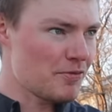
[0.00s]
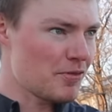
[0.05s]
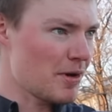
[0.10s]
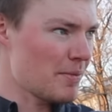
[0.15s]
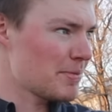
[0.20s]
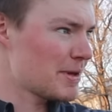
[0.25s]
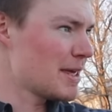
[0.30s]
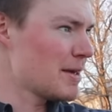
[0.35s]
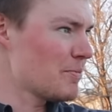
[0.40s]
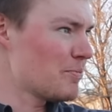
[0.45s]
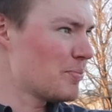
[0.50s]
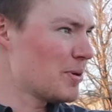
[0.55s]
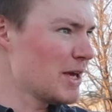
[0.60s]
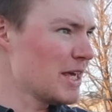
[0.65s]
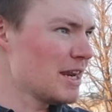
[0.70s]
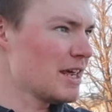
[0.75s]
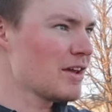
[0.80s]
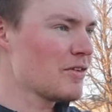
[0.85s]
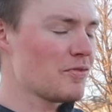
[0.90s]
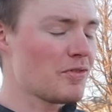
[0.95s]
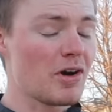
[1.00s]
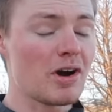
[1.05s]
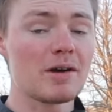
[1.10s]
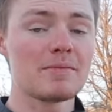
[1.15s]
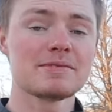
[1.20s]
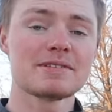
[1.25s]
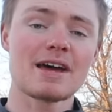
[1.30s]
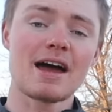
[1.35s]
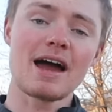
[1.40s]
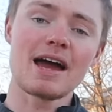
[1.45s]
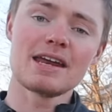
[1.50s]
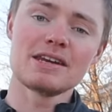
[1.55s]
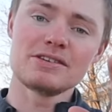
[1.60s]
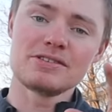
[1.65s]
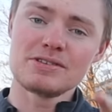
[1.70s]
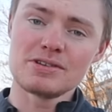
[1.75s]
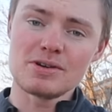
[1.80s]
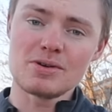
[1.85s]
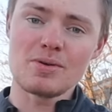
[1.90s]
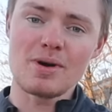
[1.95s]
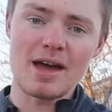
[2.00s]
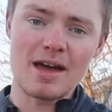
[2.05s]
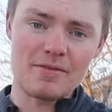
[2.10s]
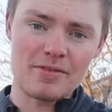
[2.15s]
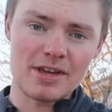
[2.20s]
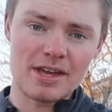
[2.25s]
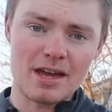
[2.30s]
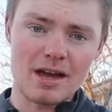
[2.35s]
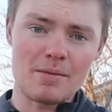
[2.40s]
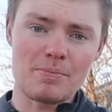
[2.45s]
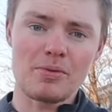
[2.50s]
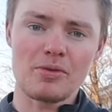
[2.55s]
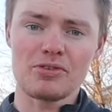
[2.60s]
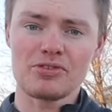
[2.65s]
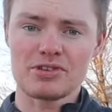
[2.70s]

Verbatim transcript: from competing farms, I do have a couple